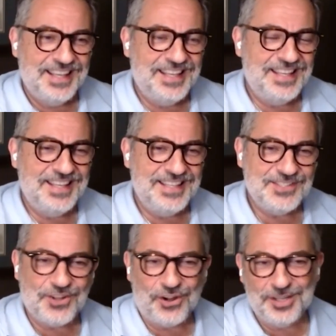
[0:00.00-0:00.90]
He
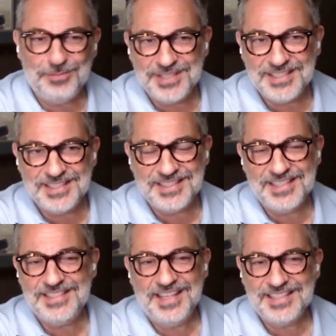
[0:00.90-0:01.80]
started
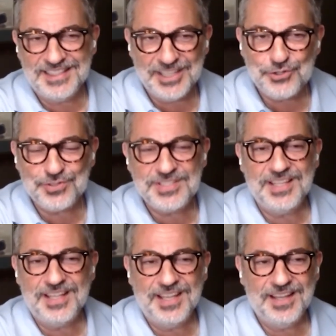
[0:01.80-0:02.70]
businesses. He has an
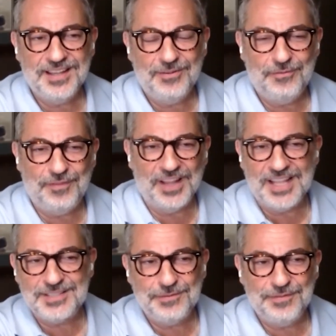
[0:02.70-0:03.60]
interesting
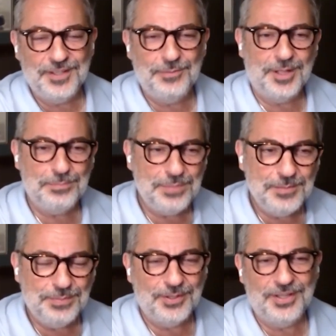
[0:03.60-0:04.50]
philosophy about
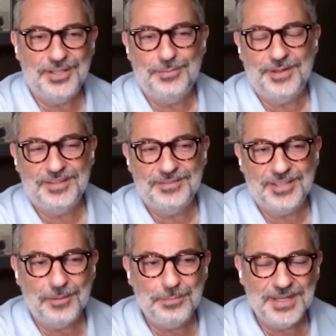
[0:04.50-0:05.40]
people and about
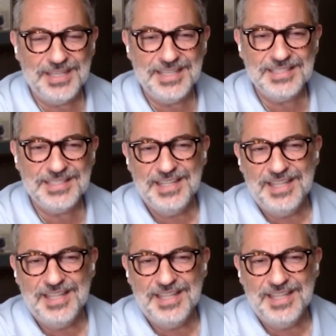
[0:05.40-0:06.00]
companies.